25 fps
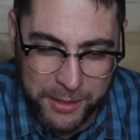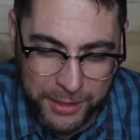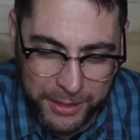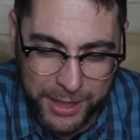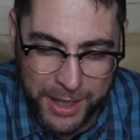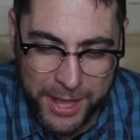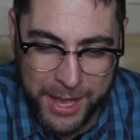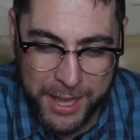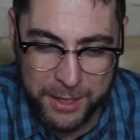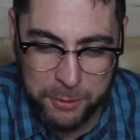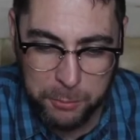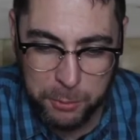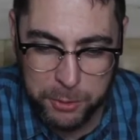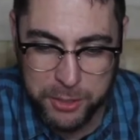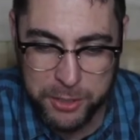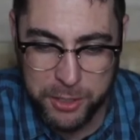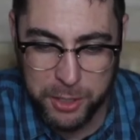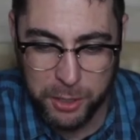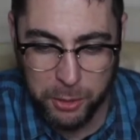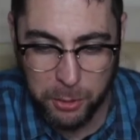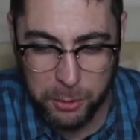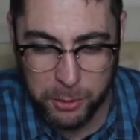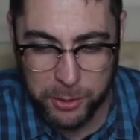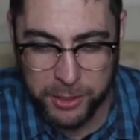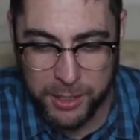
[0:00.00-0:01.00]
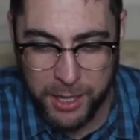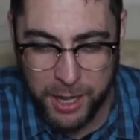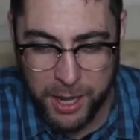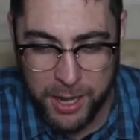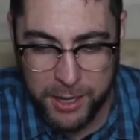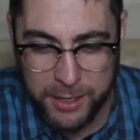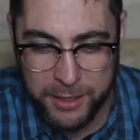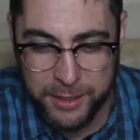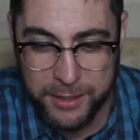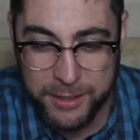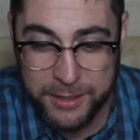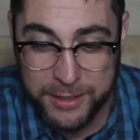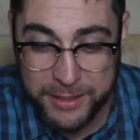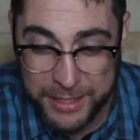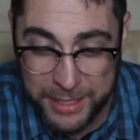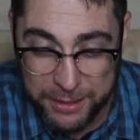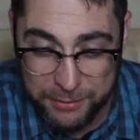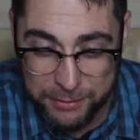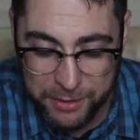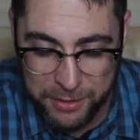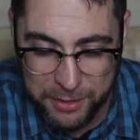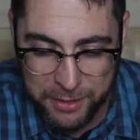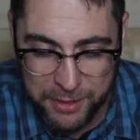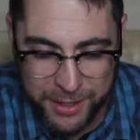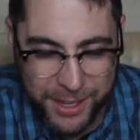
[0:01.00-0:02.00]
the land which the Lord God
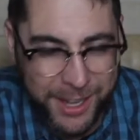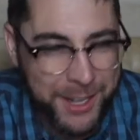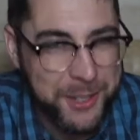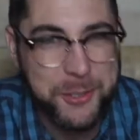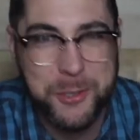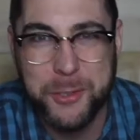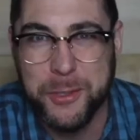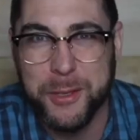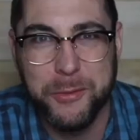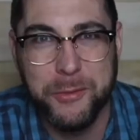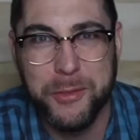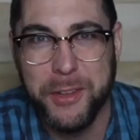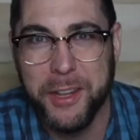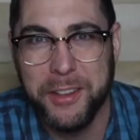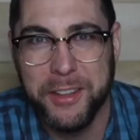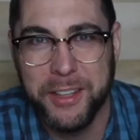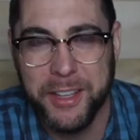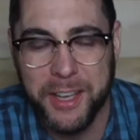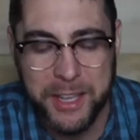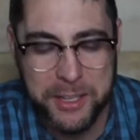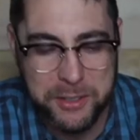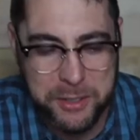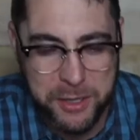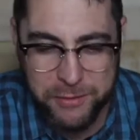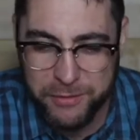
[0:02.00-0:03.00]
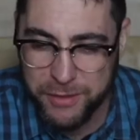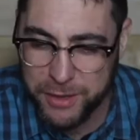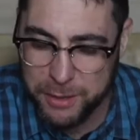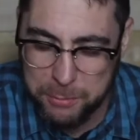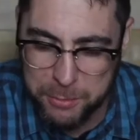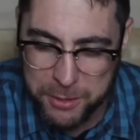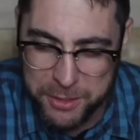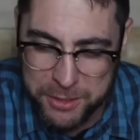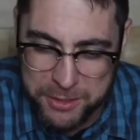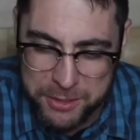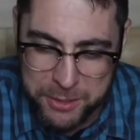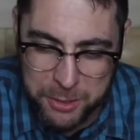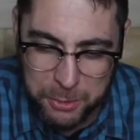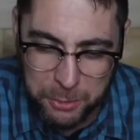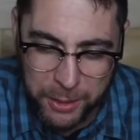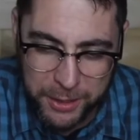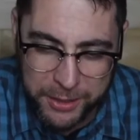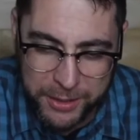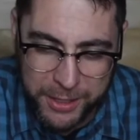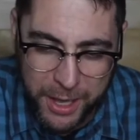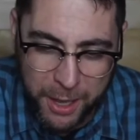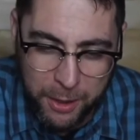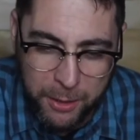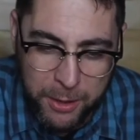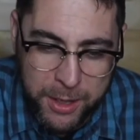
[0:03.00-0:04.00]
giveth thee. I shouldn't have done the KJV, but it's too
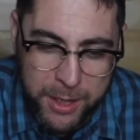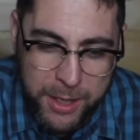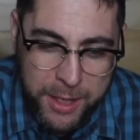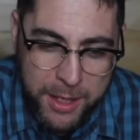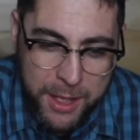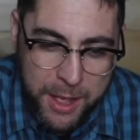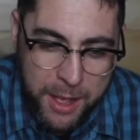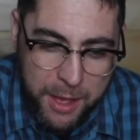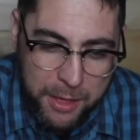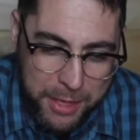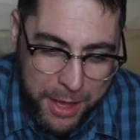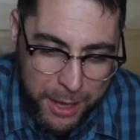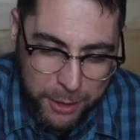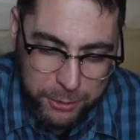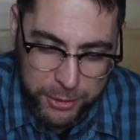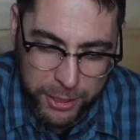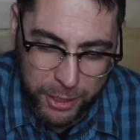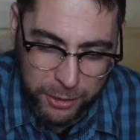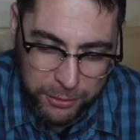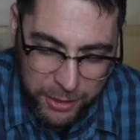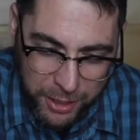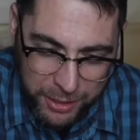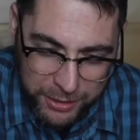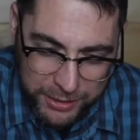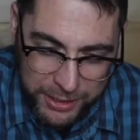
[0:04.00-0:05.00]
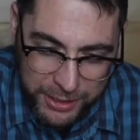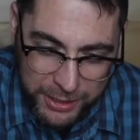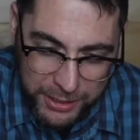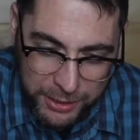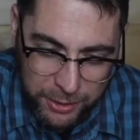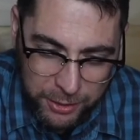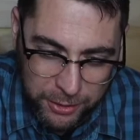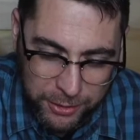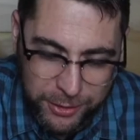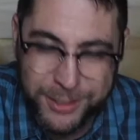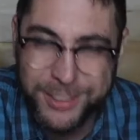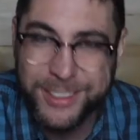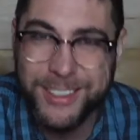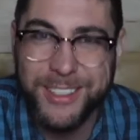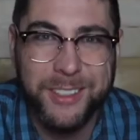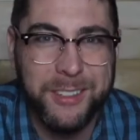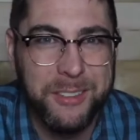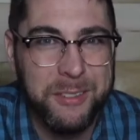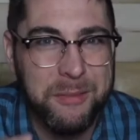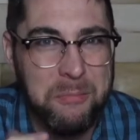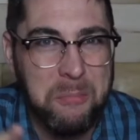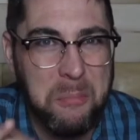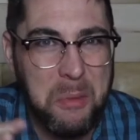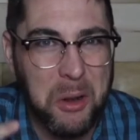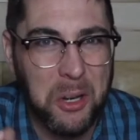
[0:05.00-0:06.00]
late now. Thou shalt not kill.
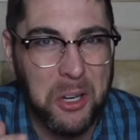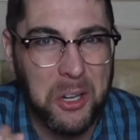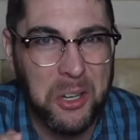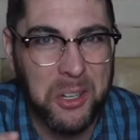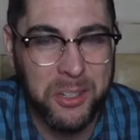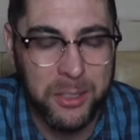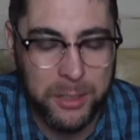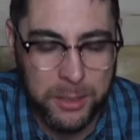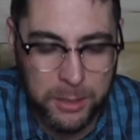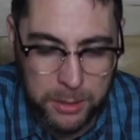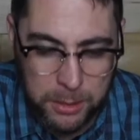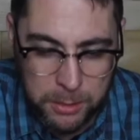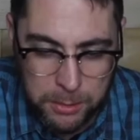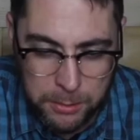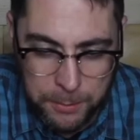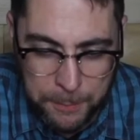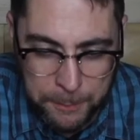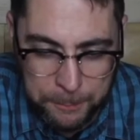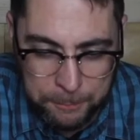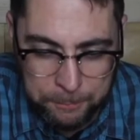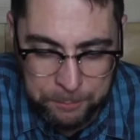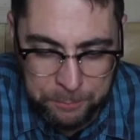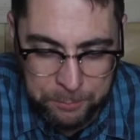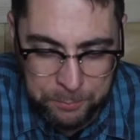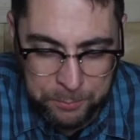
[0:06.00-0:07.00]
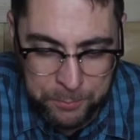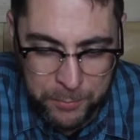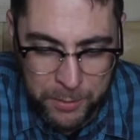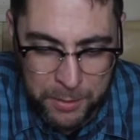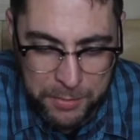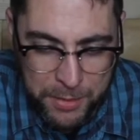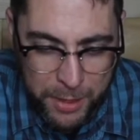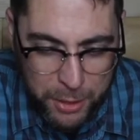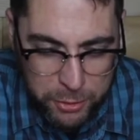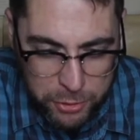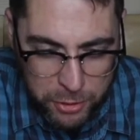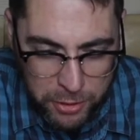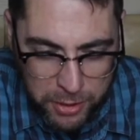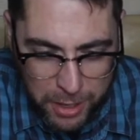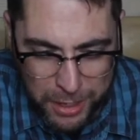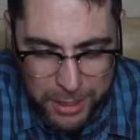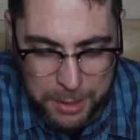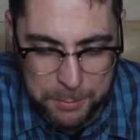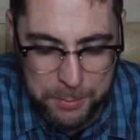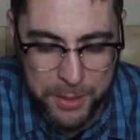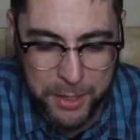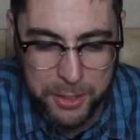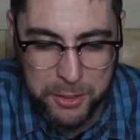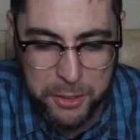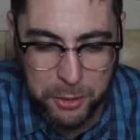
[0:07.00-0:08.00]
Murder. Thou shalt not
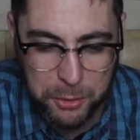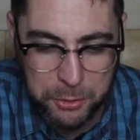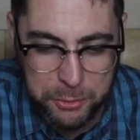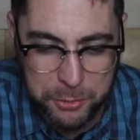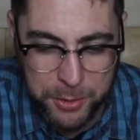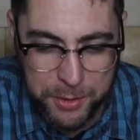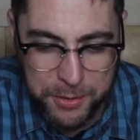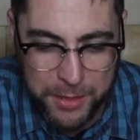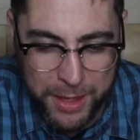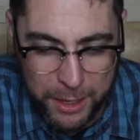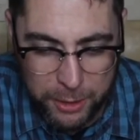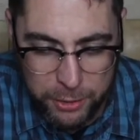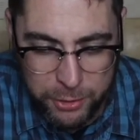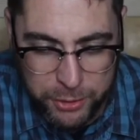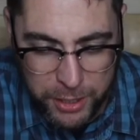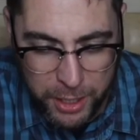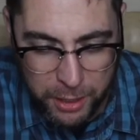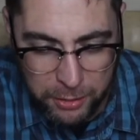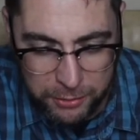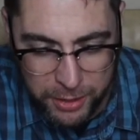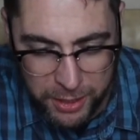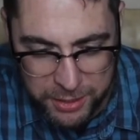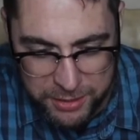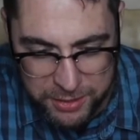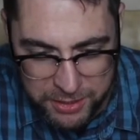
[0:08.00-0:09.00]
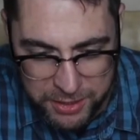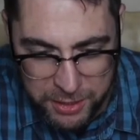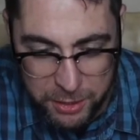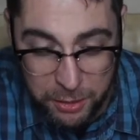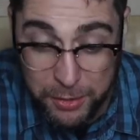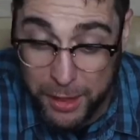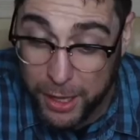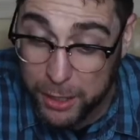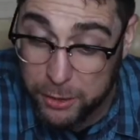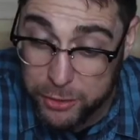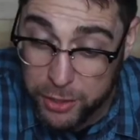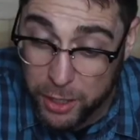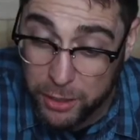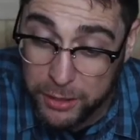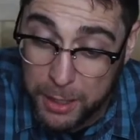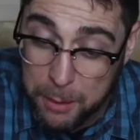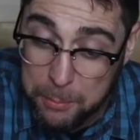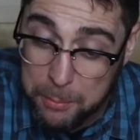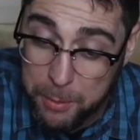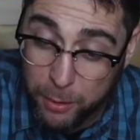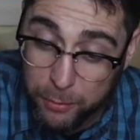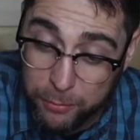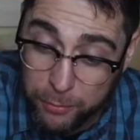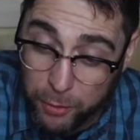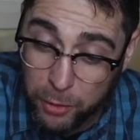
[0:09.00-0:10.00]
commit adultery. Thou shalt not steal. Thou shalt not
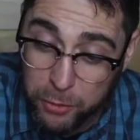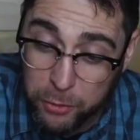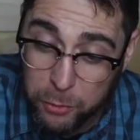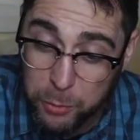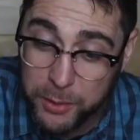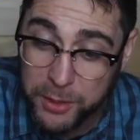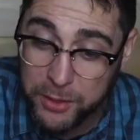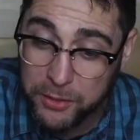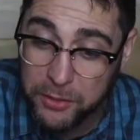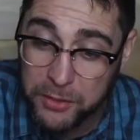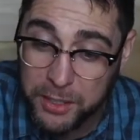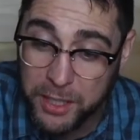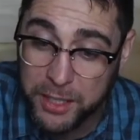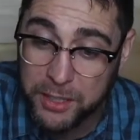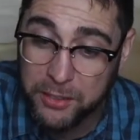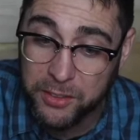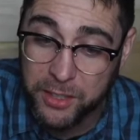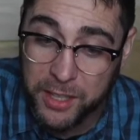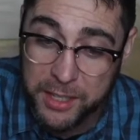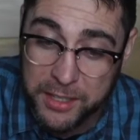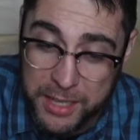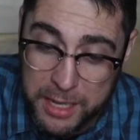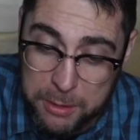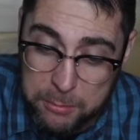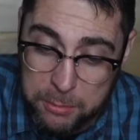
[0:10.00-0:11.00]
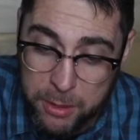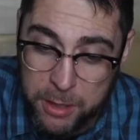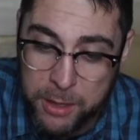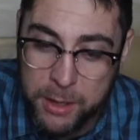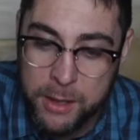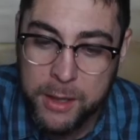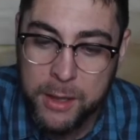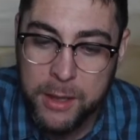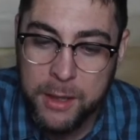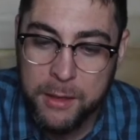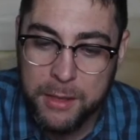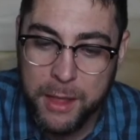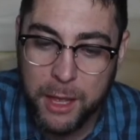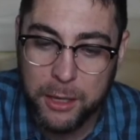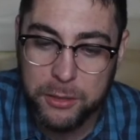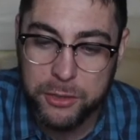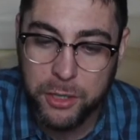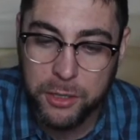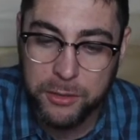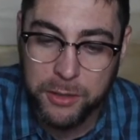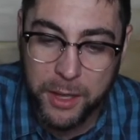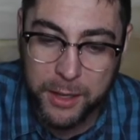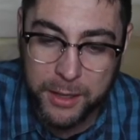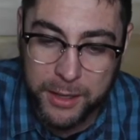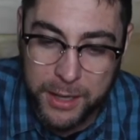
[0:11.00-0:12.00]
bear false witness against thy neighbor. Thou
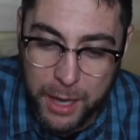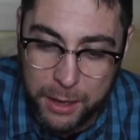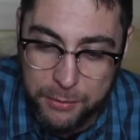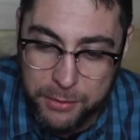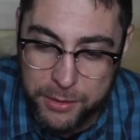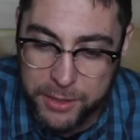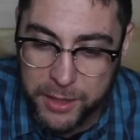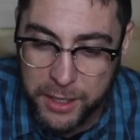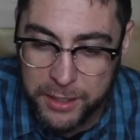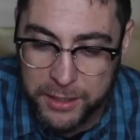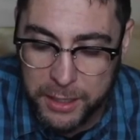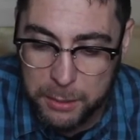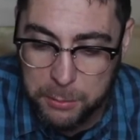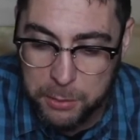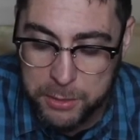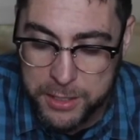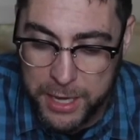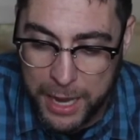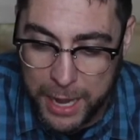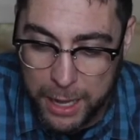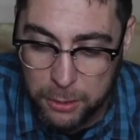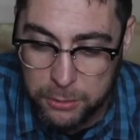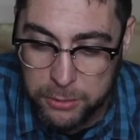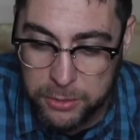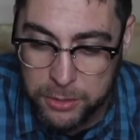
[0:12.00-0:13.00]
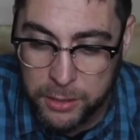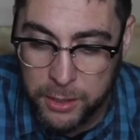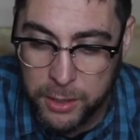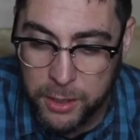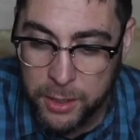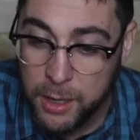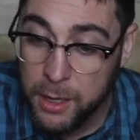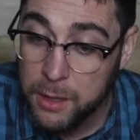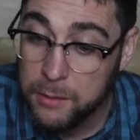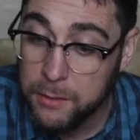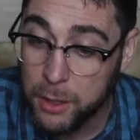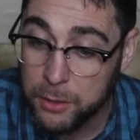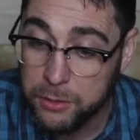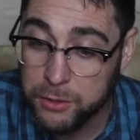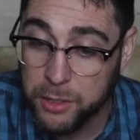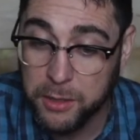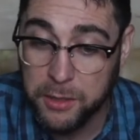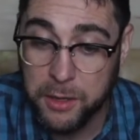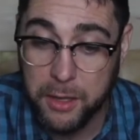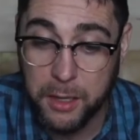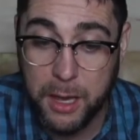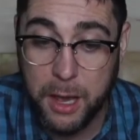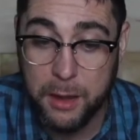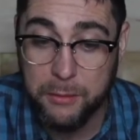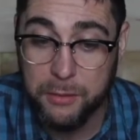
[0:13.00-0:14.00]
shalt not covet thy neighbor's house. Thou shalt
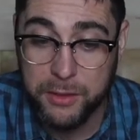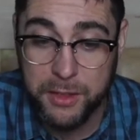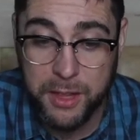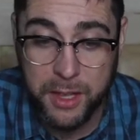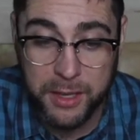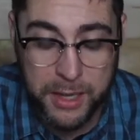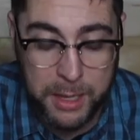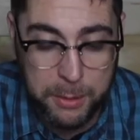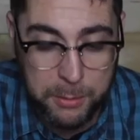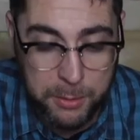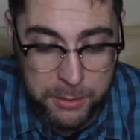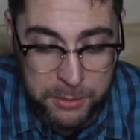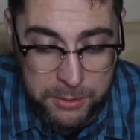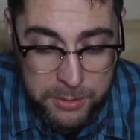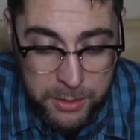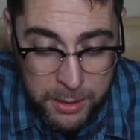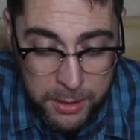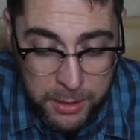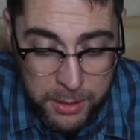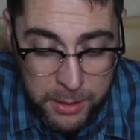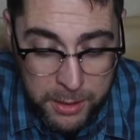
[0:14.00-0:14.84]
not covet thy neighbor's